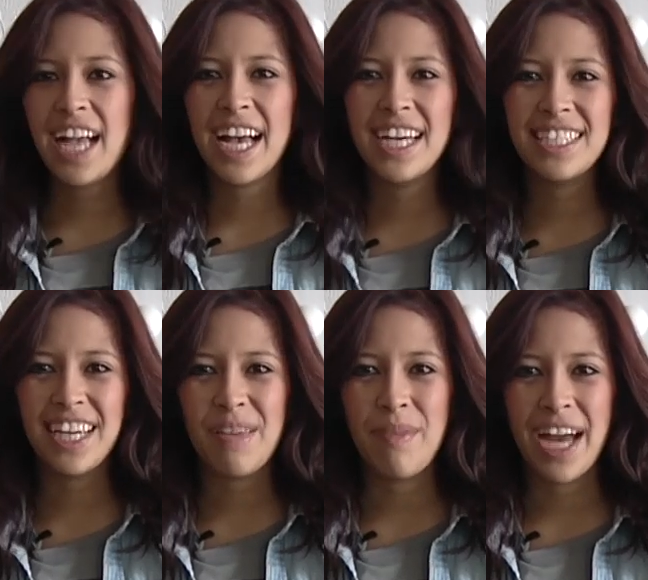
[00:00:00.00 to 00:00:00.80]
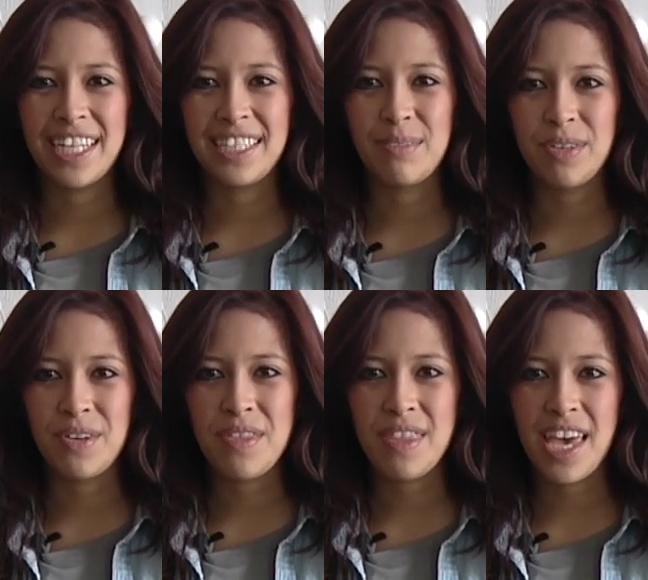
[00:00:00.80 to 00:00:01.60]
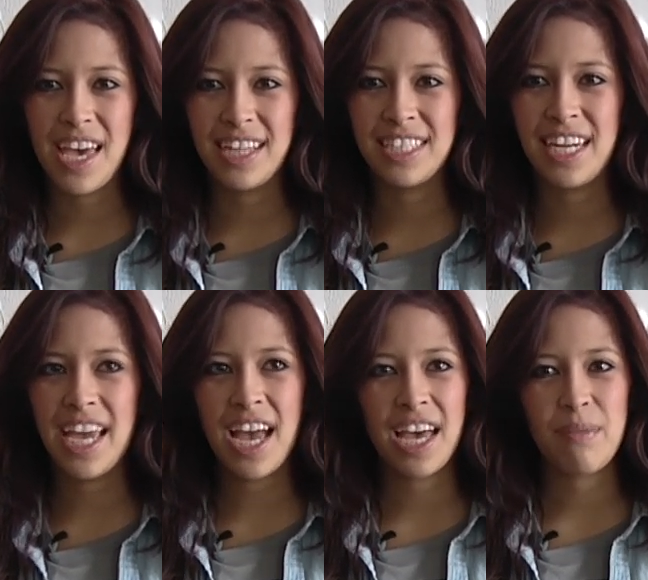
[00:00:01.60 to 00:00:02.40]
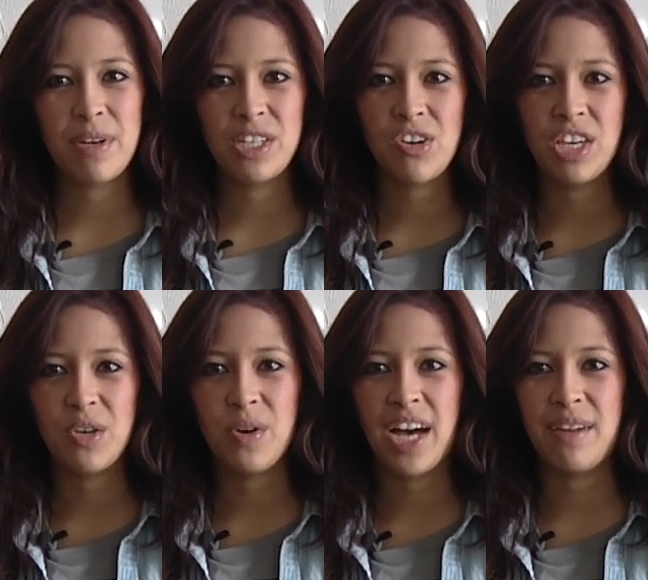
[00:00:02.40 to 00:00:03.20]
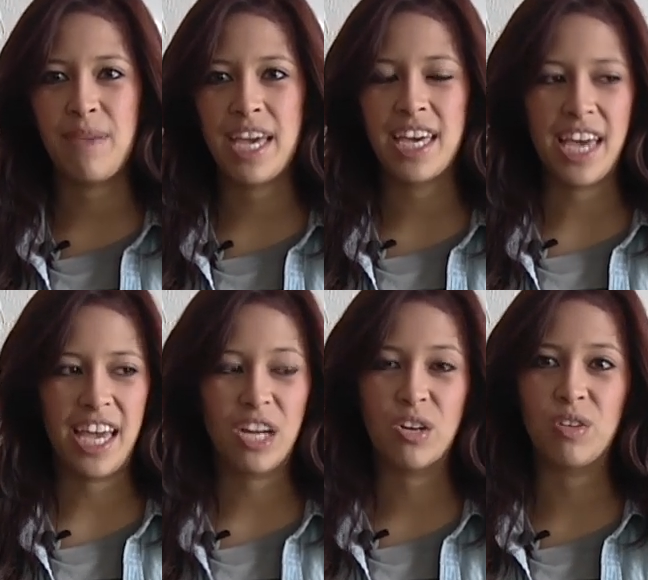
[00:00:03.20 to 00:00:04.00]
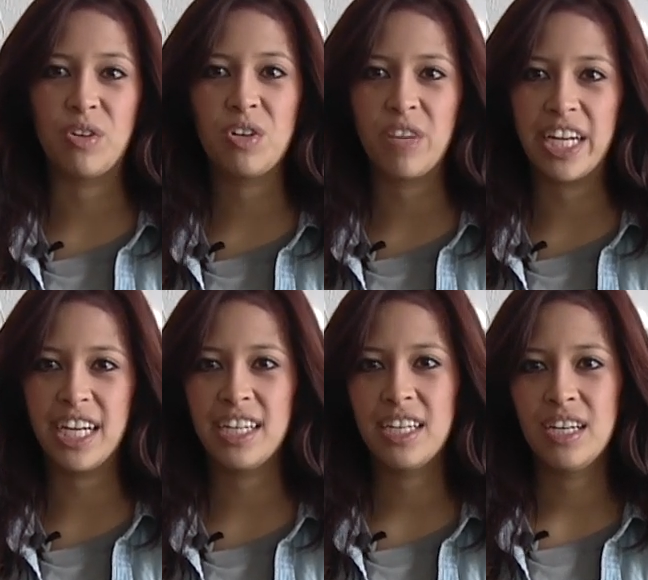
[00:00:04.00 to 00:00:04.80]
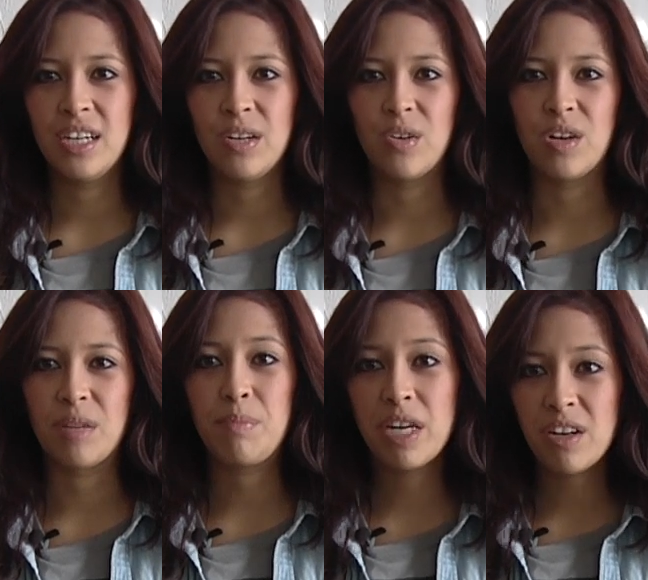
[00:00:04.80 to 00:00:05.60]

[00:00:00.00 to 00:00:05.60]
Hi guys, I'm Madison Booth, and today I am going to show you how to make a Coronarita or